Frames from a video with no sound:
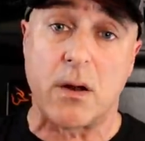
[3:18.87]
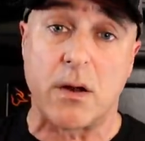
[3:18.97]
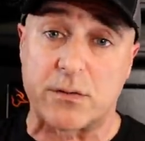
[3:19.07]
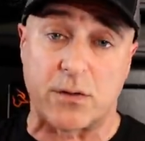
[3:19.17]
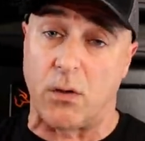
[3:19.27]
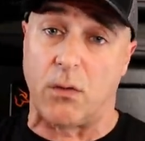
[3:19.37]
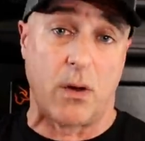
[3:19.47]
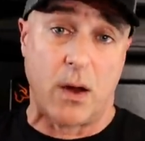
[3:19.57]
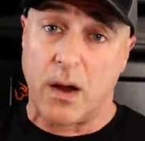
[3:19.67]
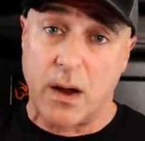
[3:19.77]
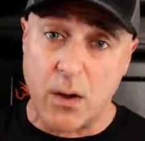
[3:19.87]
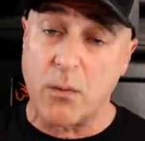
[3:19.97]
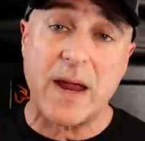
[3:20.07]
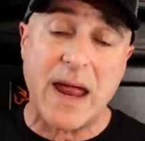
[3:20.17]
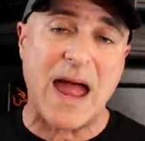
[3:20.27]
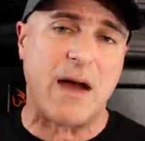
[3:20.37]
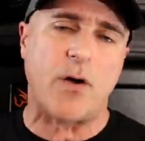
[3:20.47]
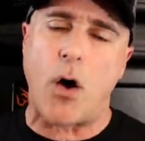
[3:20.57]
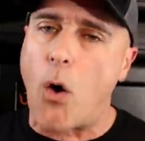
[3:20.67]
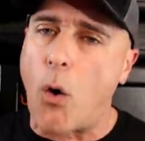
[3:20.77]
And so here we
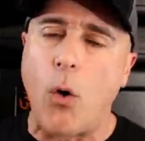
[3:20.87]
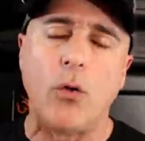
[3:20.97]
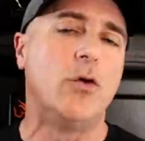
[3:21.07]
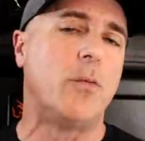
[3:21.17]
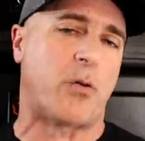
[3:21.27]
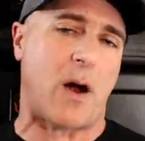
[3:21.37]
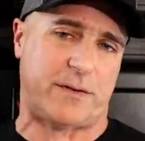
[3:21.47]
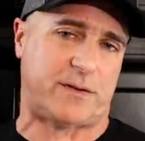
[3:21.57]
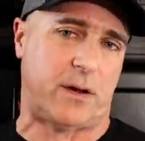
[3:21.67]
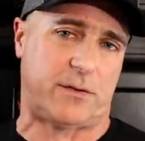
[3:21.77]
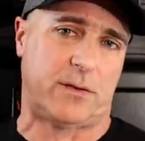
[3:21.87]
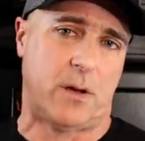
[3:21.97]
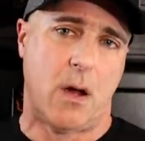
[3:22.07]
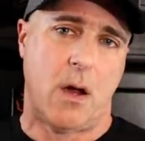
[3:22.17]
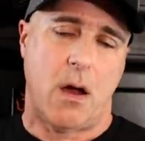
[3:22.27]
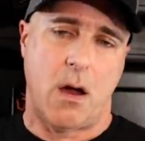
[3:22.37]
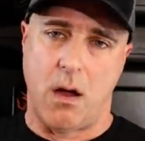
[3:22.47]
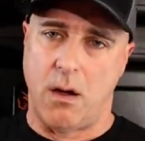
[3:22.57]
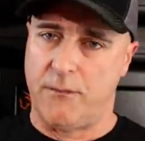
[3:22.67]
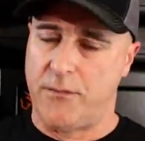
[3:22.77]
have a whole new process
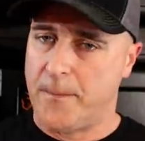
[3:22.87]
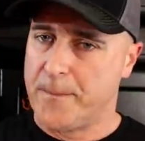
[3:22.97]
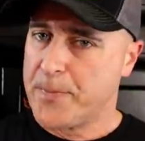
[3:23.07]
of